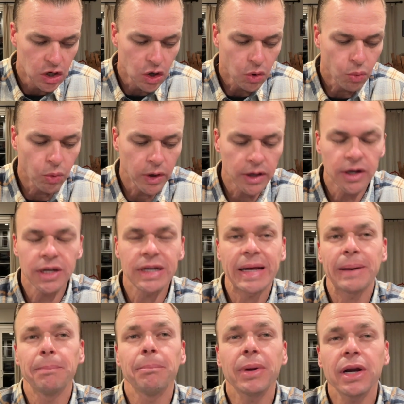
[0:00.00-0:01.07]
where in
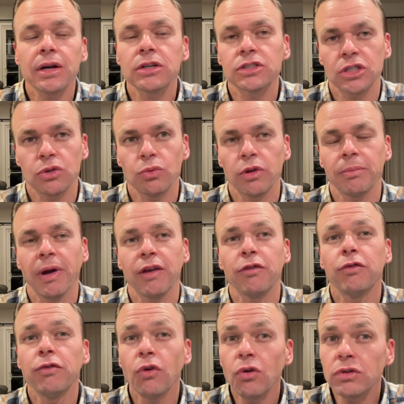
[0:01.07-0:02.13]
comparison with my
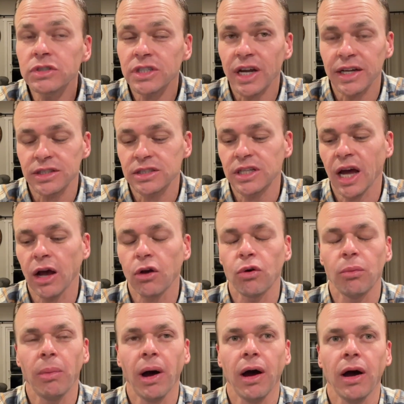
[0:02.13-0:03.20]
full-size tackle
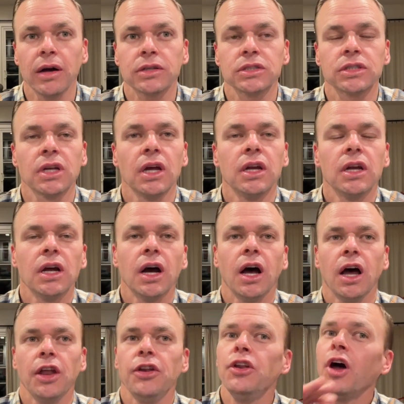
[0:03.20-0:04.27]
box,
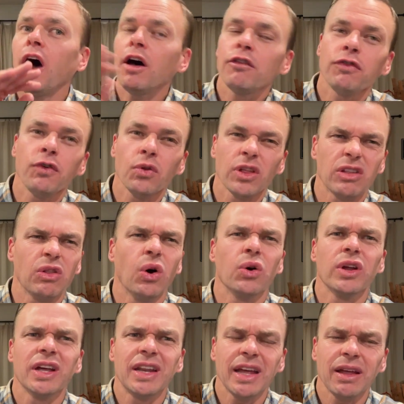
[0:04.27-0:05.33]
not fully
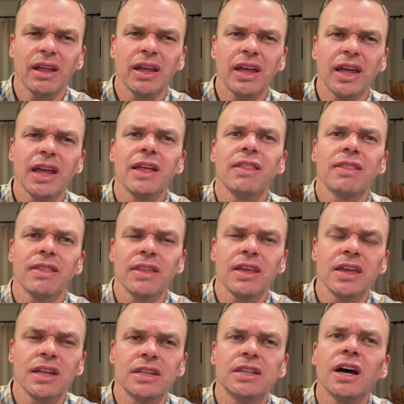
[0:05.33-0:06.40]
loaded,
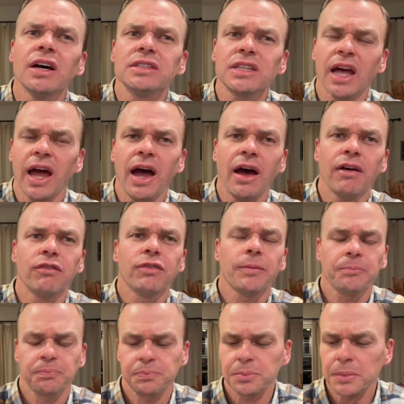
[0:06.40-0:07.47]
it does have
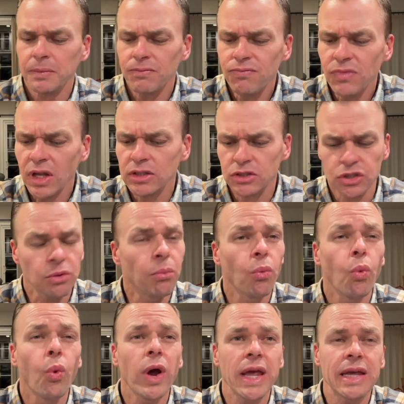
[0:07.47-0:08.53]

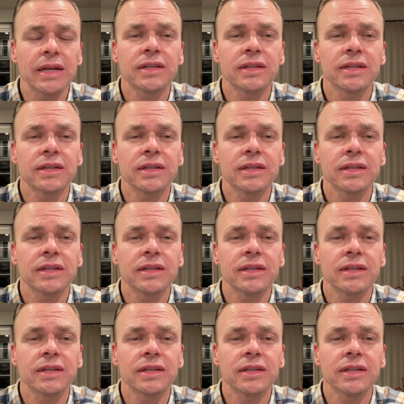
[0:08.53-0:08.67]
some weight